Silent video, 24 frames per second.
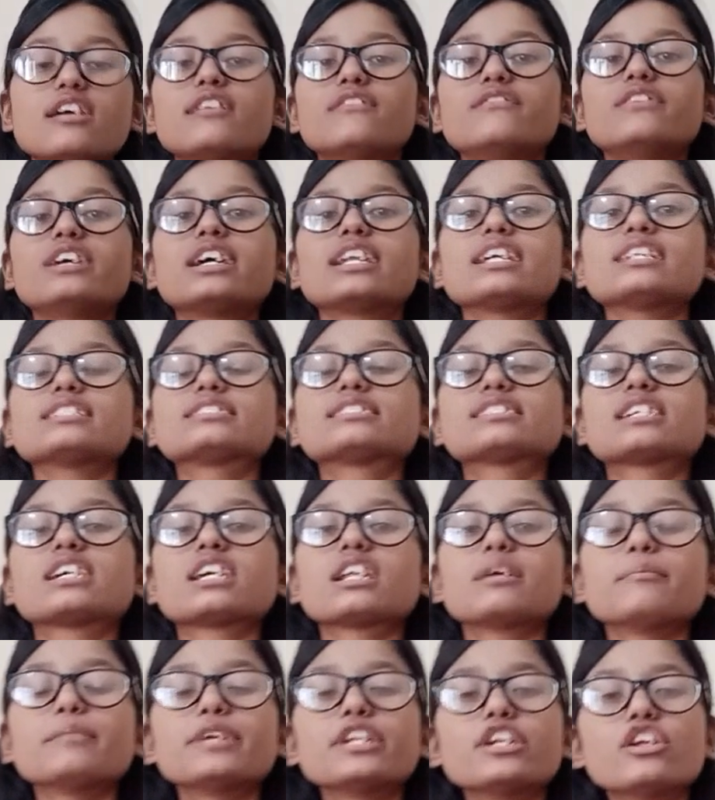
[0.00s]
whereas
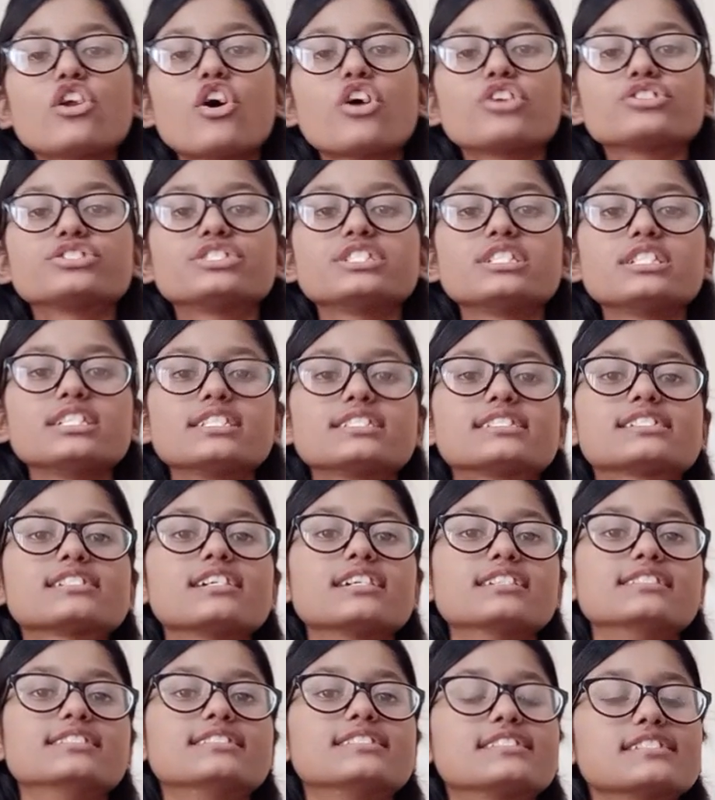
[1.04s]
criminology is
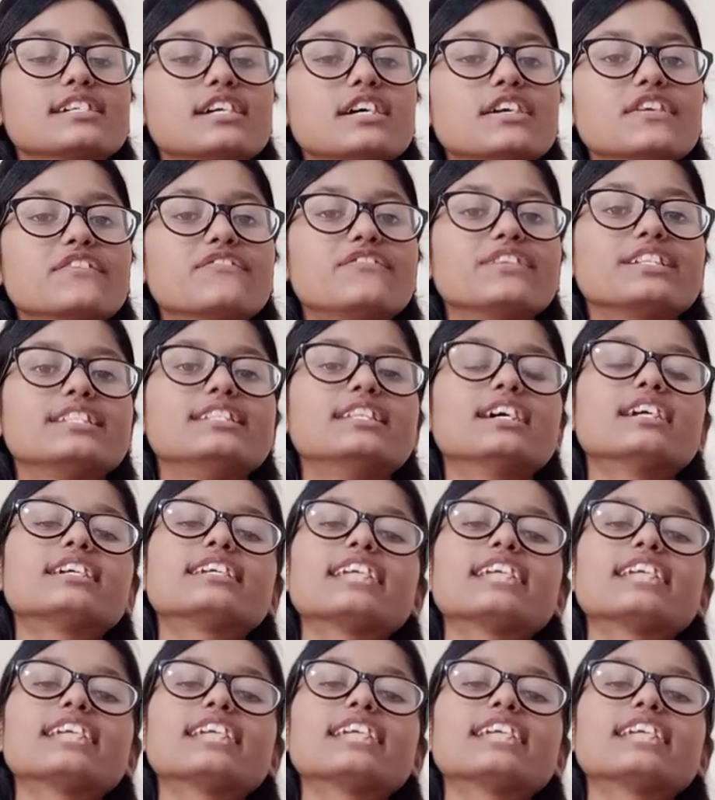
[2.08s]
concerned with the